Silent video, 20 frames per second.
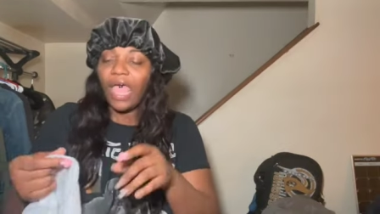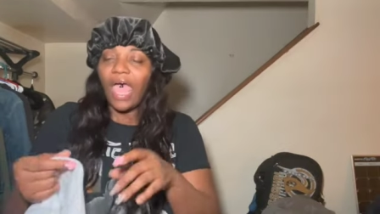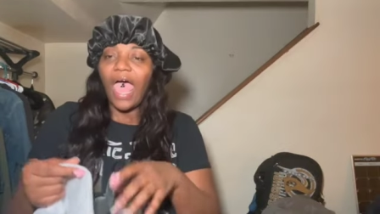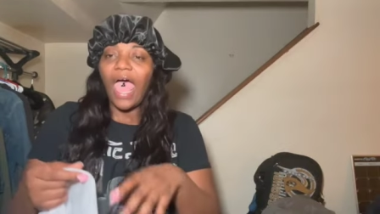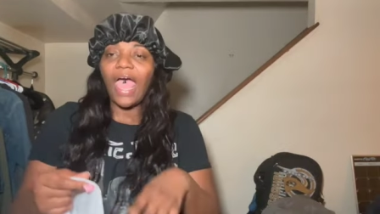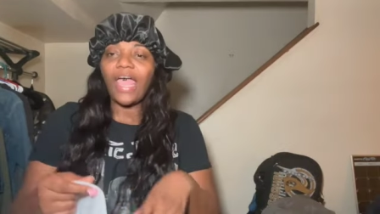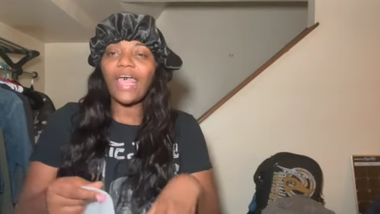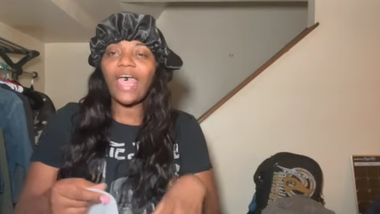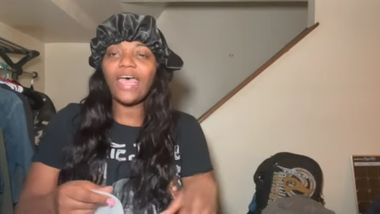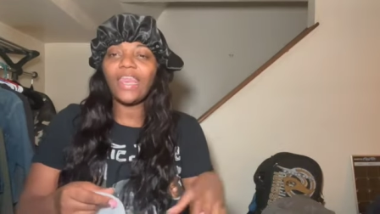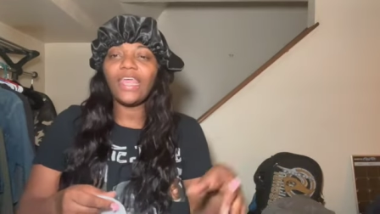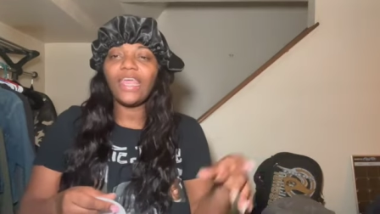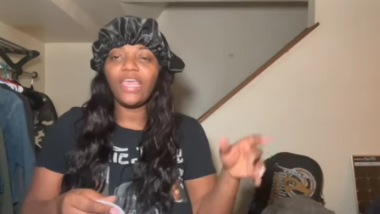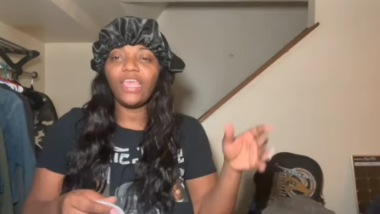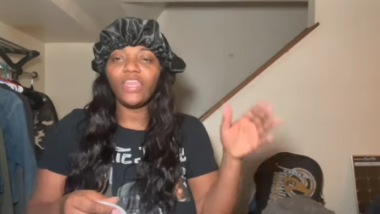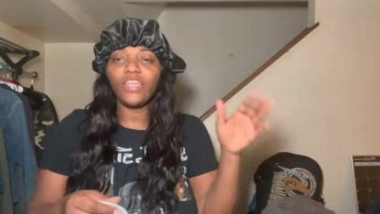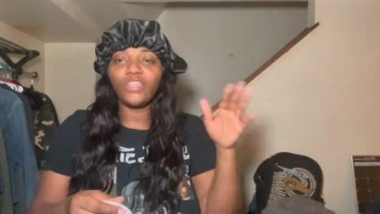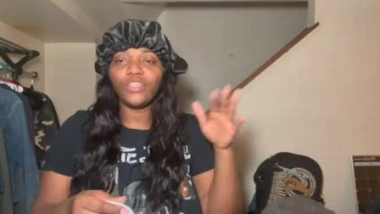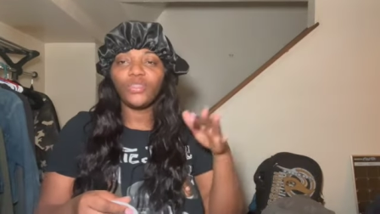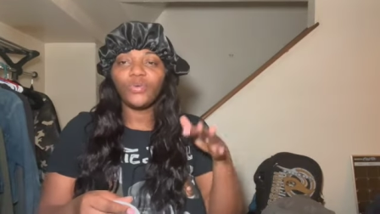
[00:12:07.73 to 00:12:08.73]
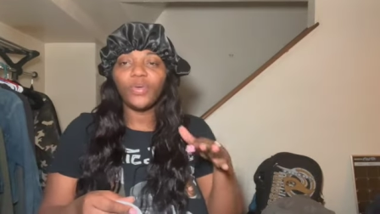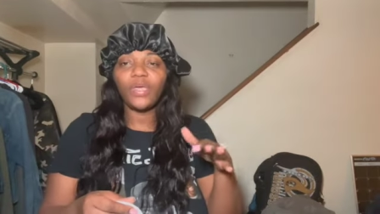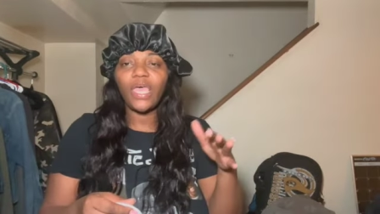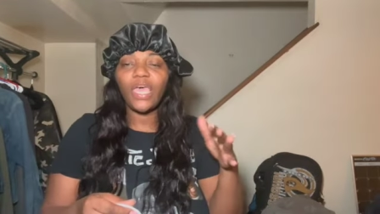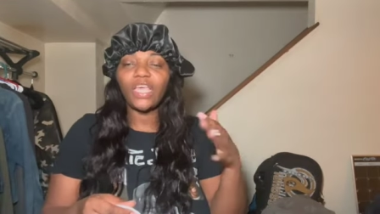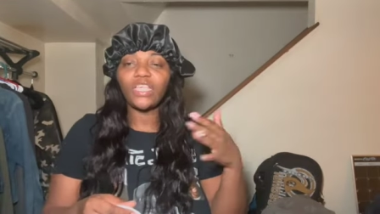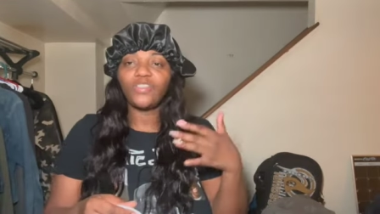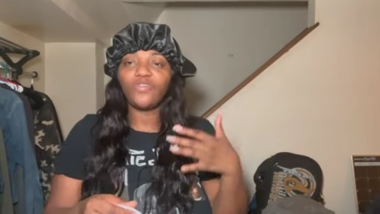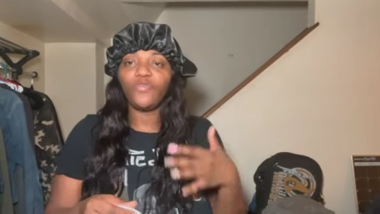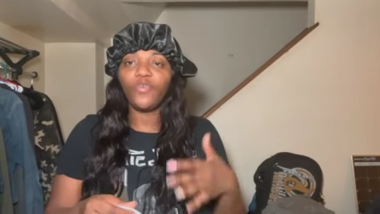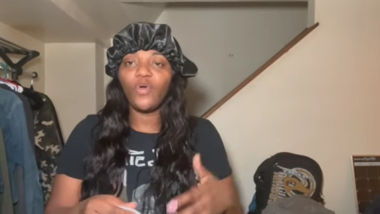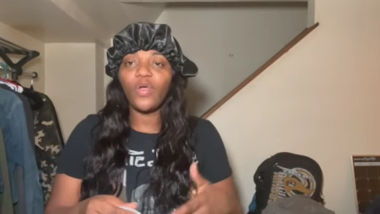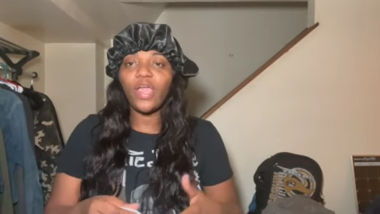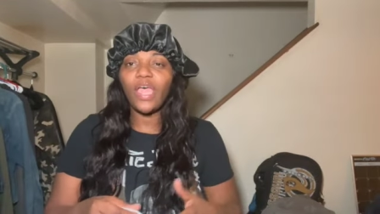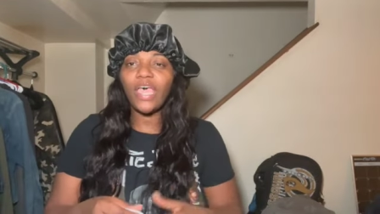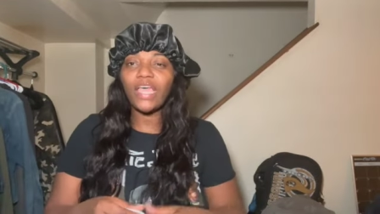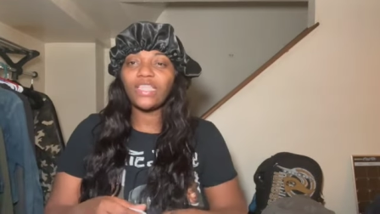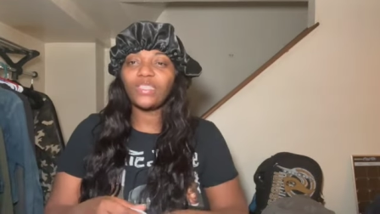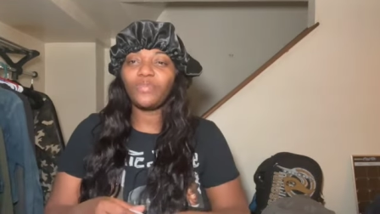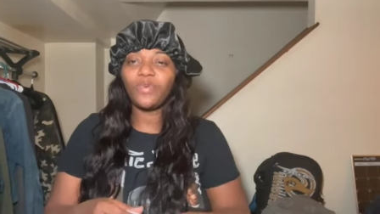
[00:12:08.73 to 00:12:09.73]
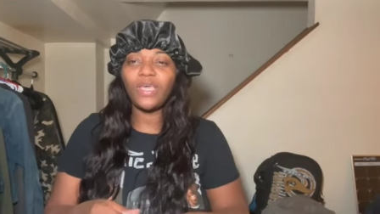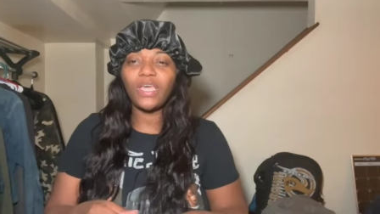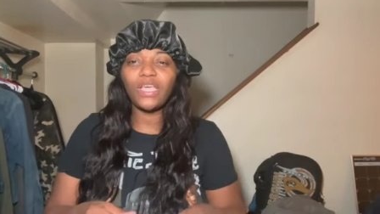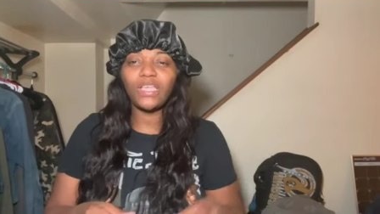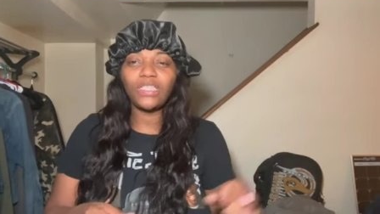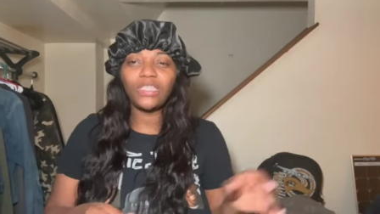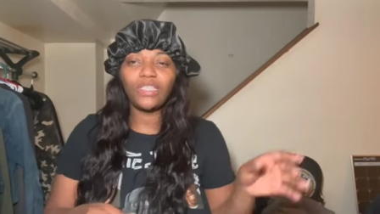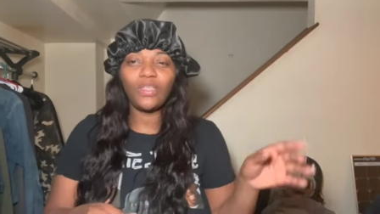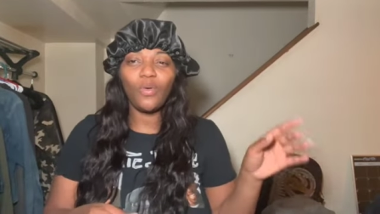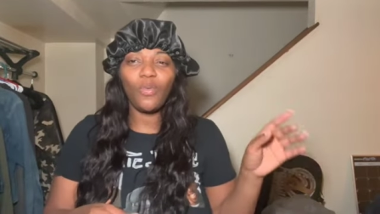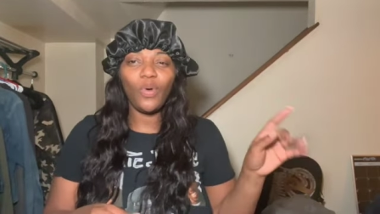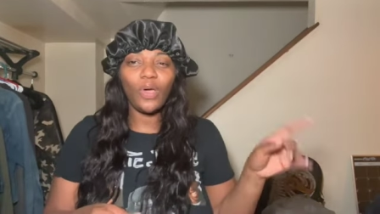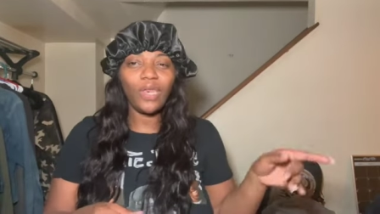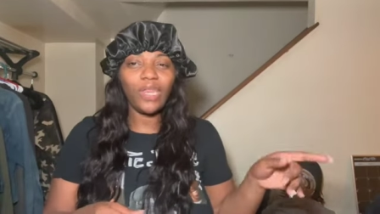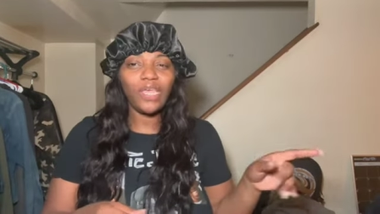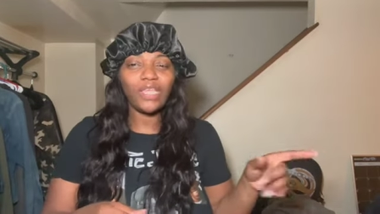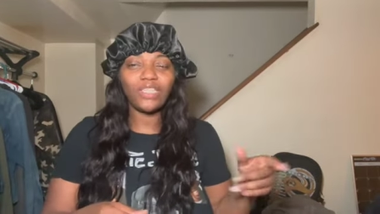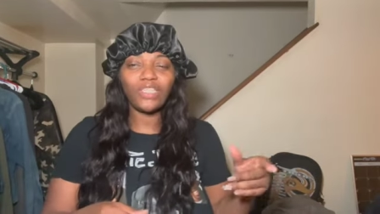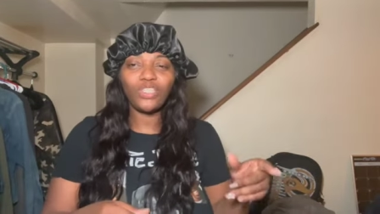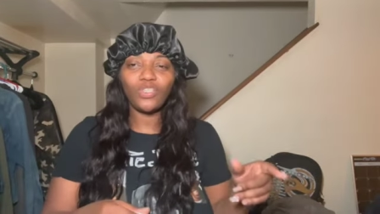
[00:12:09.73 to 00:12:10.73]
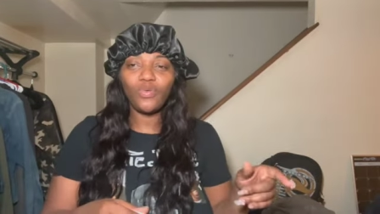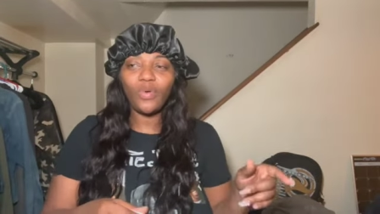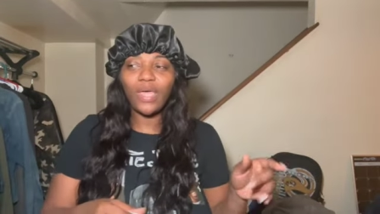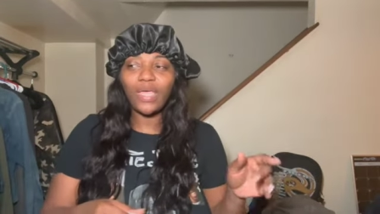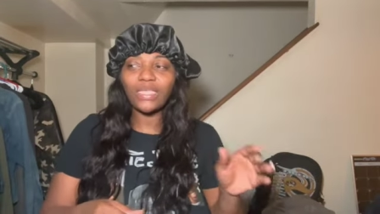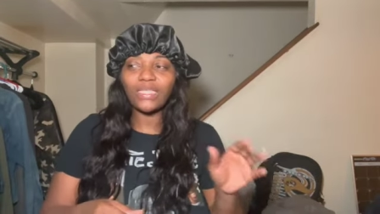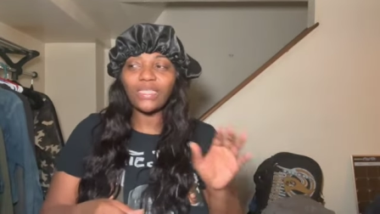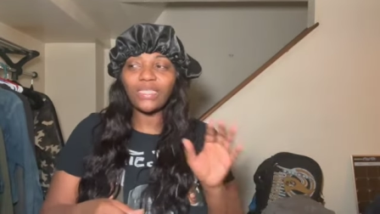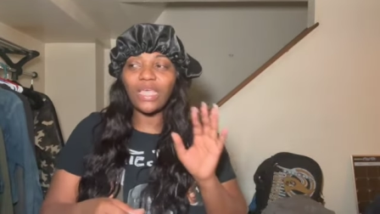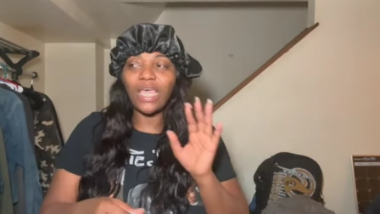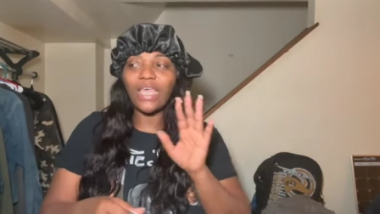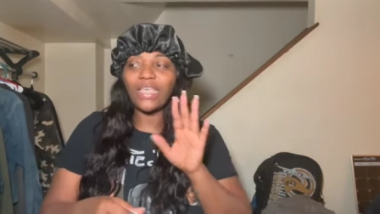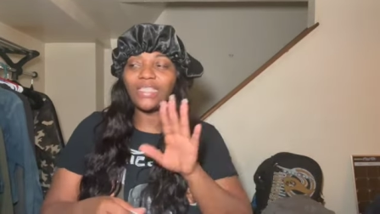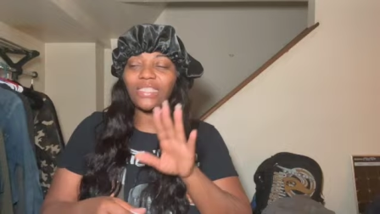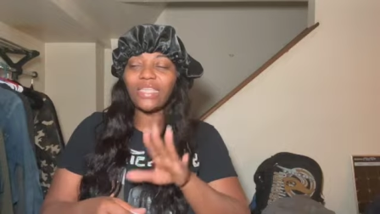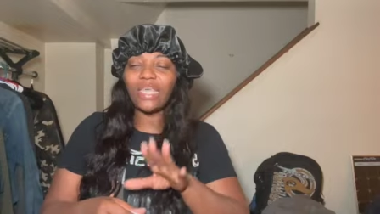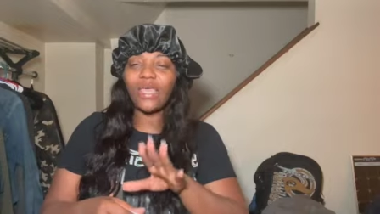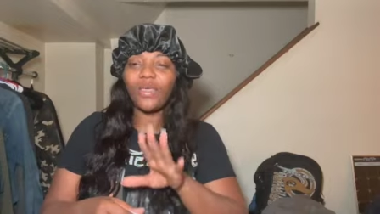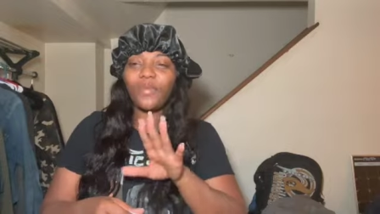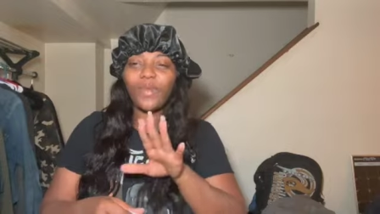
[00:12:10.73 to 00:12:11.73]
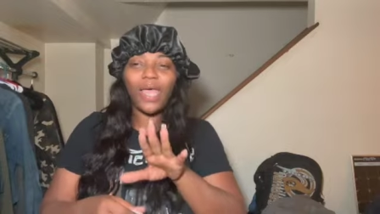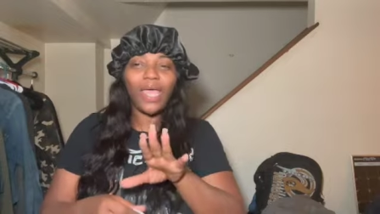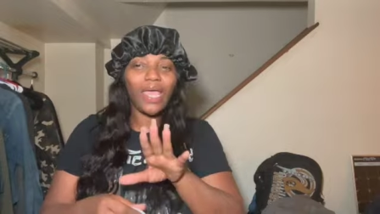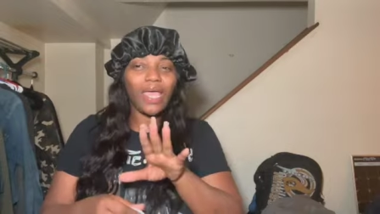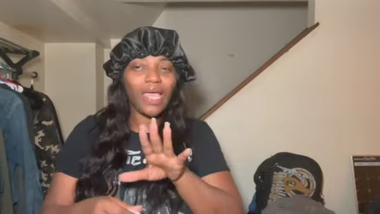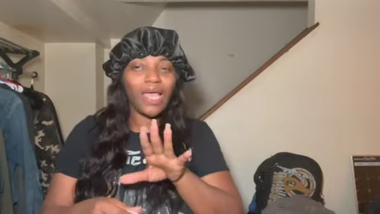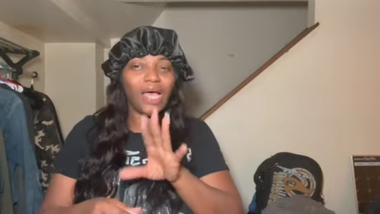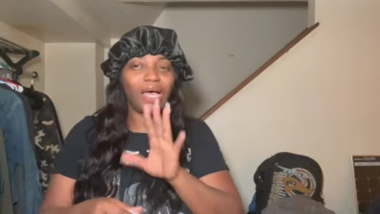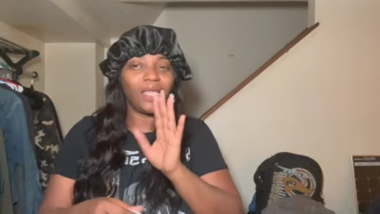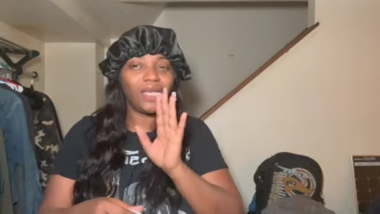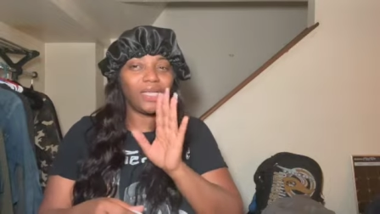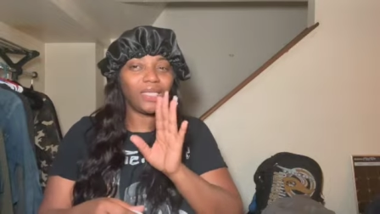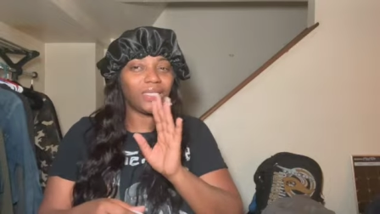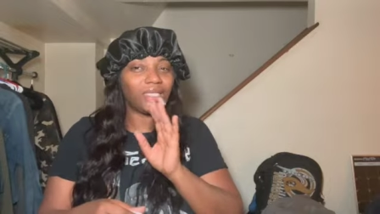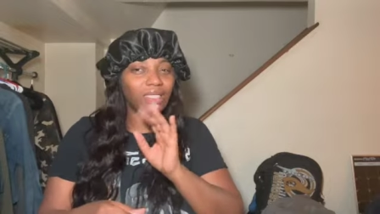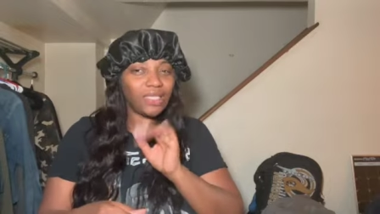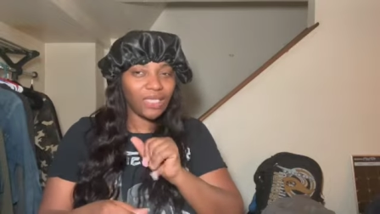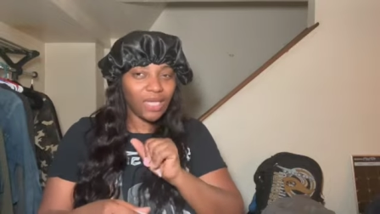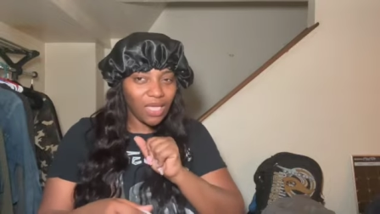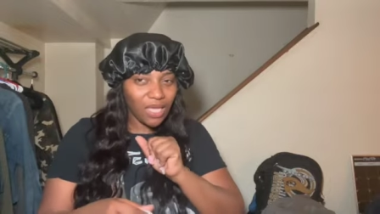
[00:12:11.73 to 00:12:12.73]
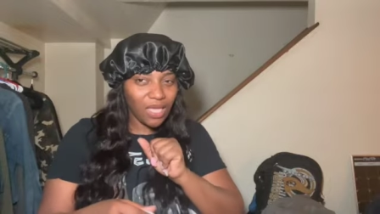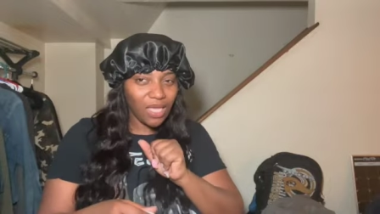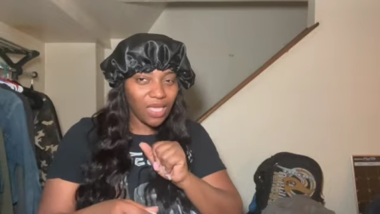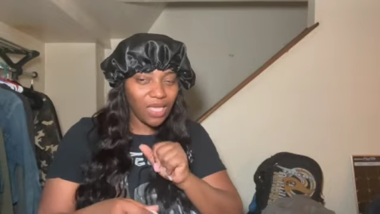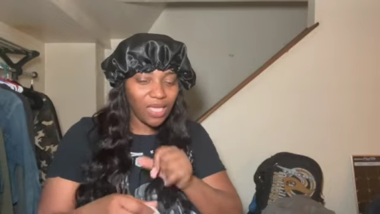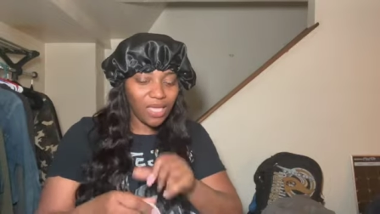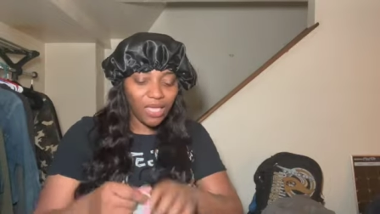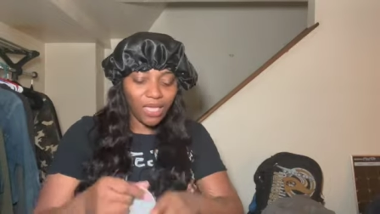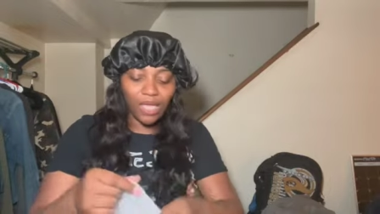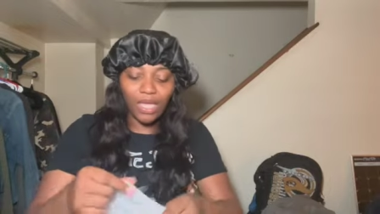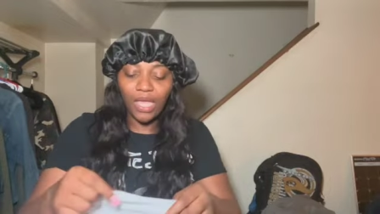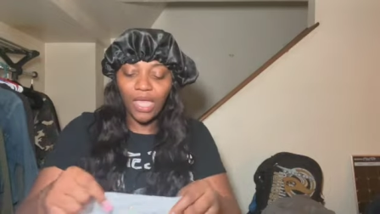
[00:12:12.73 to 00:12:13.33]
I got it in the 3X, 4X because the 1X, 2X, it seemed like a little snug.